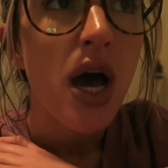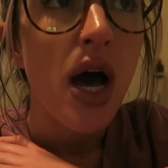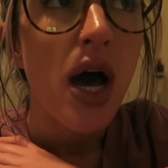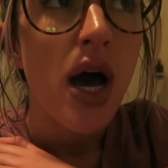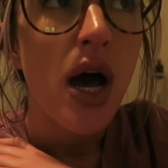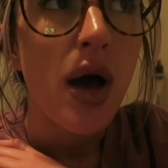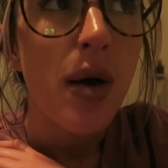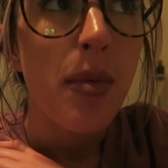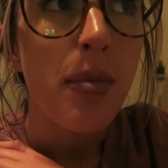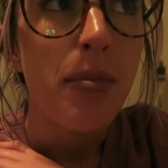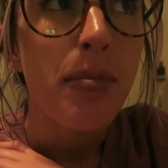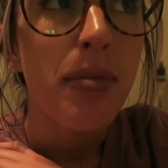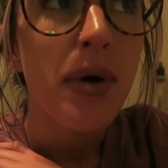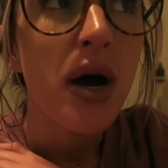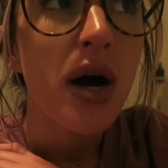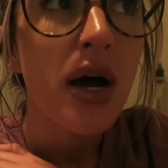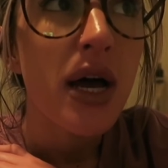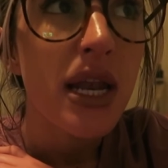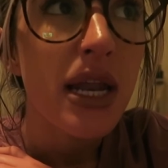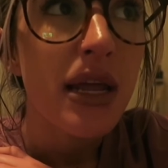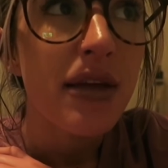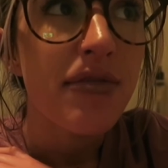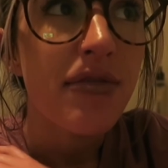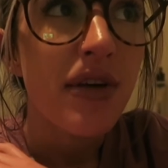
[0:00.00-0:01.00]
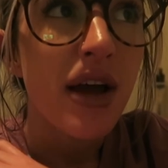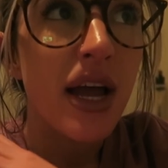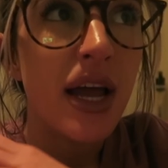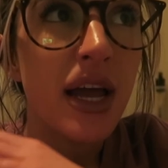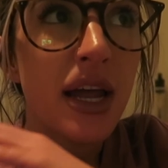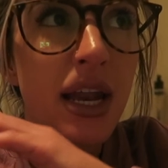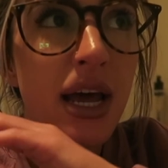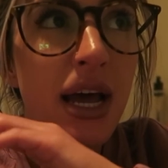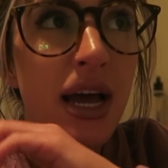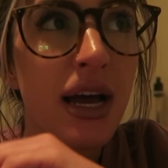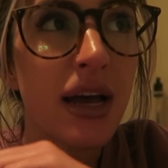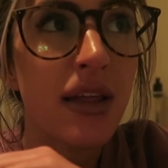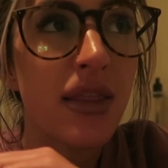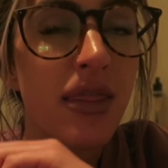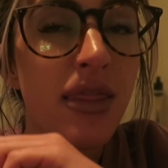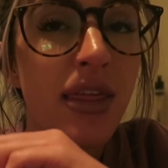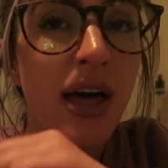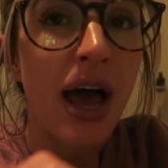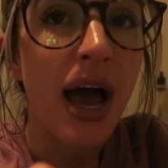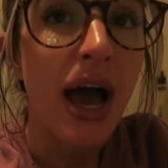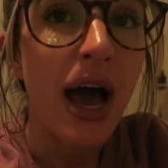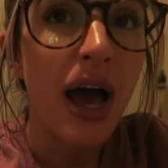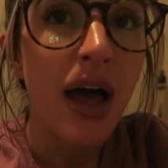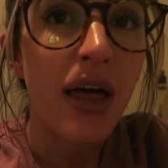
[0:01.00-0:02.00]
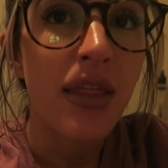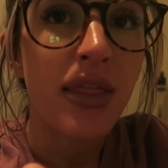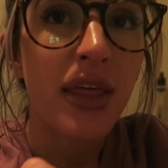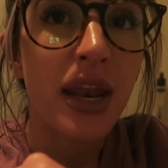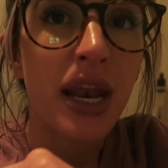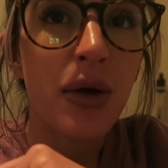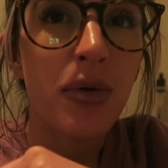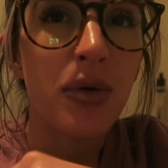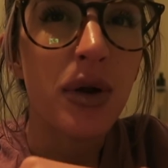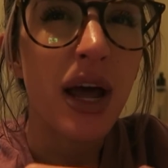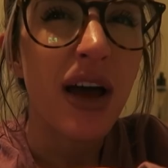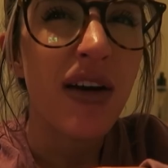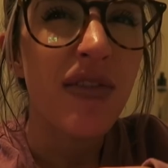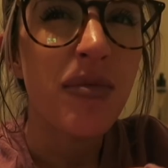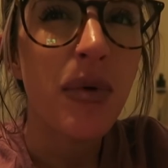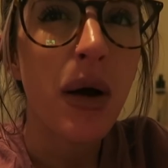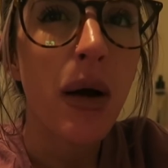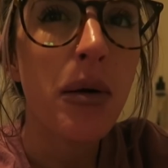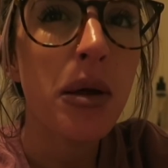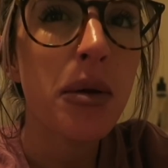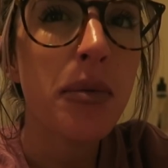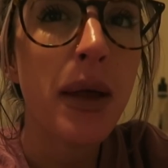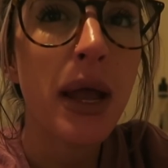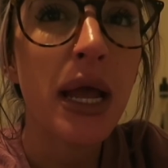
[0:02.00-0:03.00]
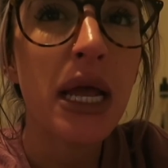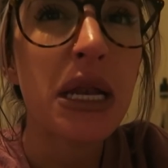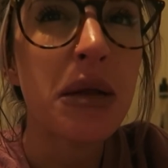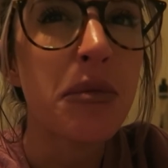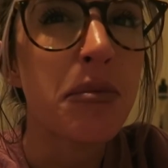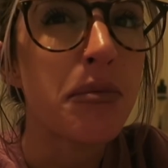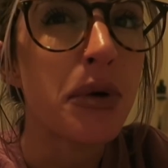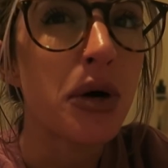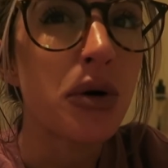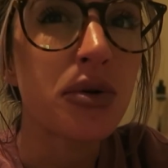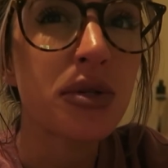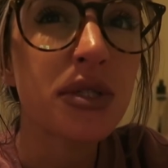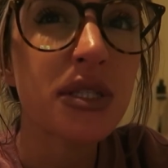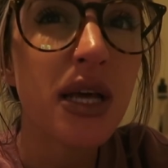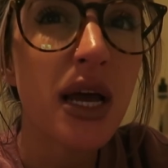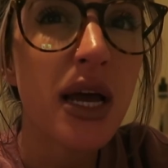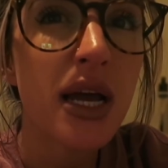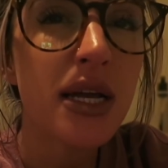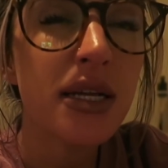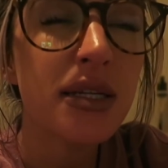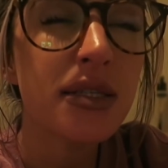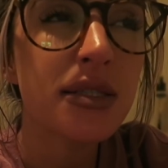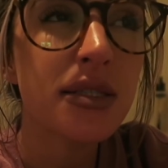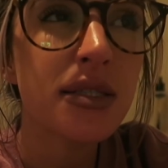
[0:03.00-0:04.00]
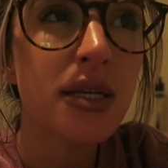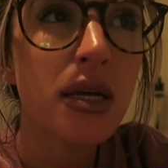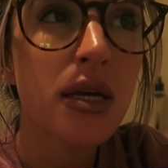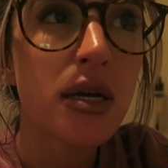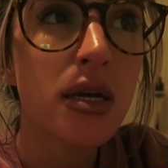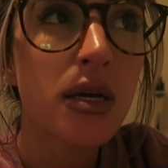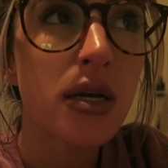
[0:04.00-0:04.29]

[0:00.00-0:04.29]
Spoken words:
But if I had had that, then I would have probably pain in both sides,